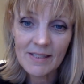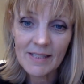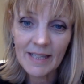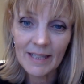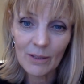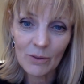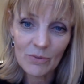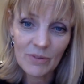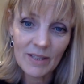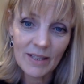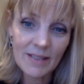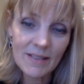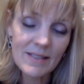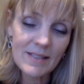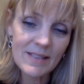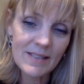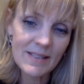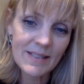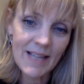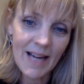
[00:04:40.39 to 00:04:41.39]
I don't think it's
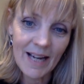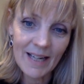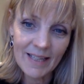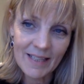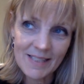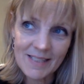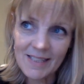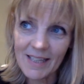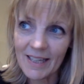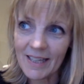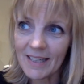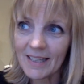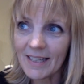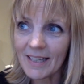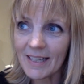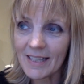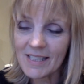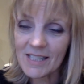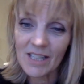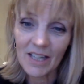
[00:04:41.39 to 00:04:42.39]
that
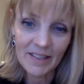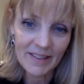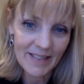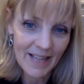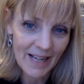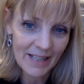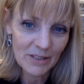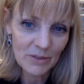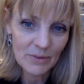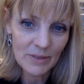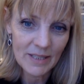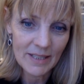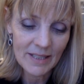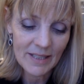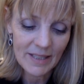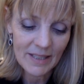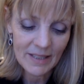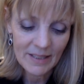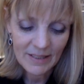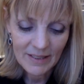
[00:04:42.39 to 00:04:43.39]
exciting. It's not that unique.